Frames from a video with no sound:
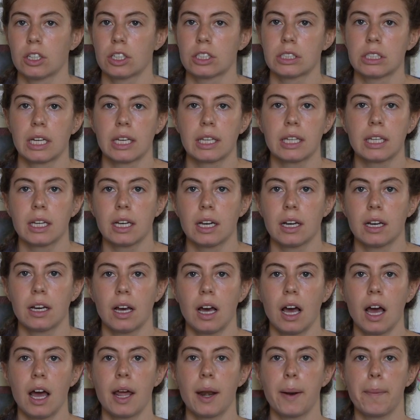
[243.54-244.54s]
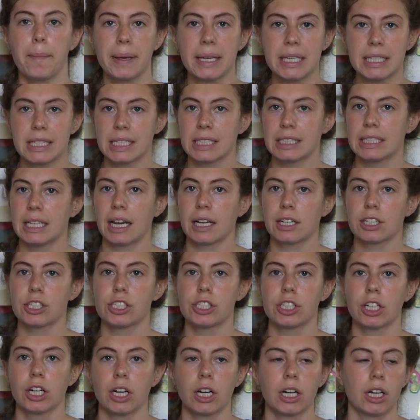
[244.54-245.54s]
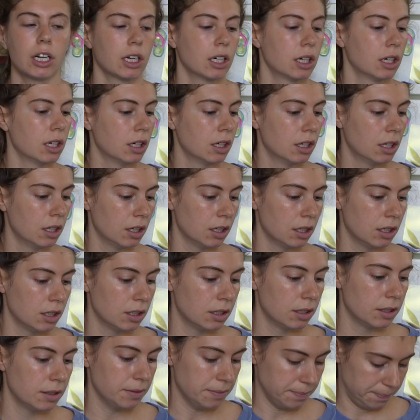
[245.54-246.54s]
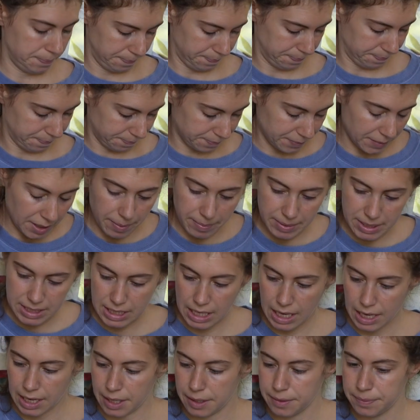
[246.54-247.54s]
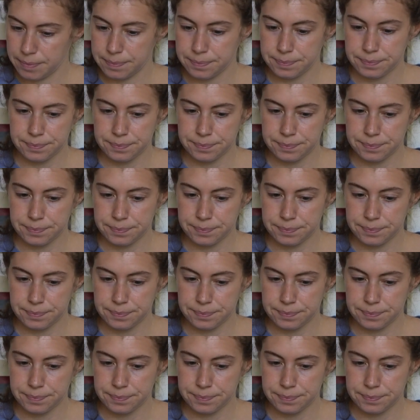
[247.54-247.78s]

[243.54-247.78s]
looks like an amazing texture. I'm excited.